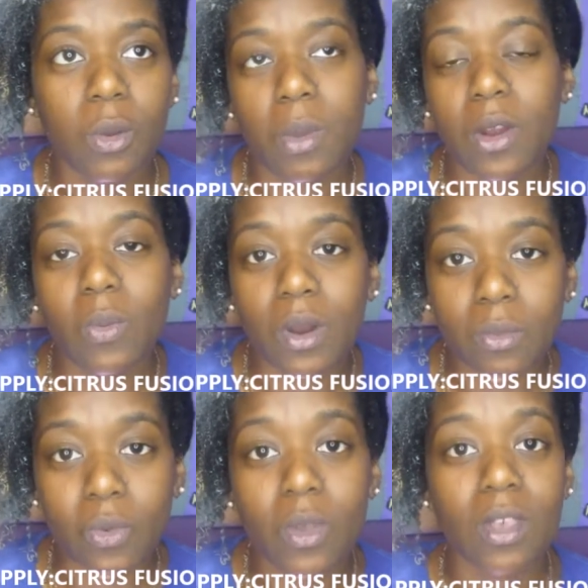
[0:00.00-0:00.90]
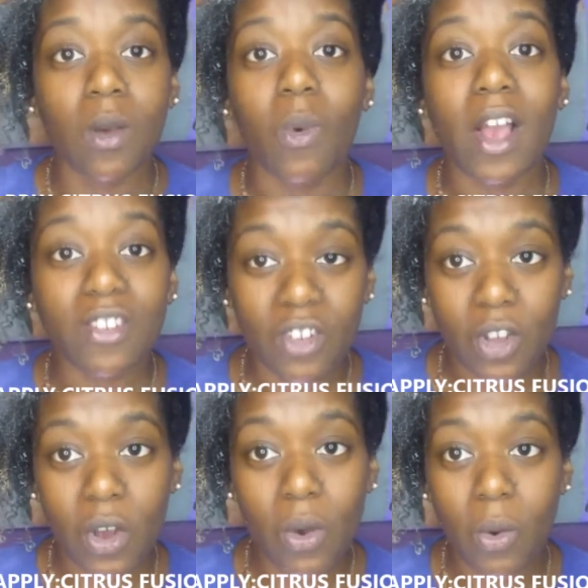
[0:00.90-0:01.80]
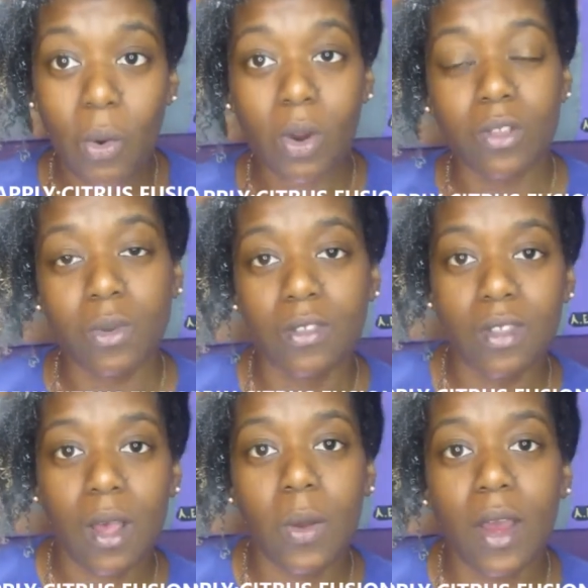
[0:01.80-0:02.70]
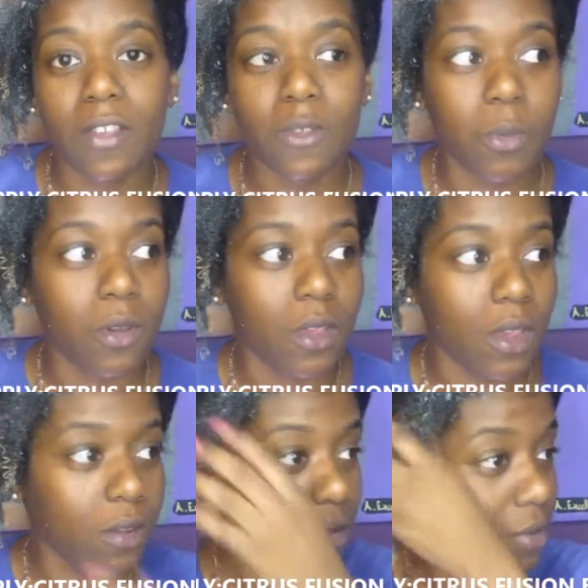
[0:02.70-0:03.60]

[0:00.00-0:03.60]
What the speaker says: matter what I'm doing, a wash and go or a twist out, I spray again.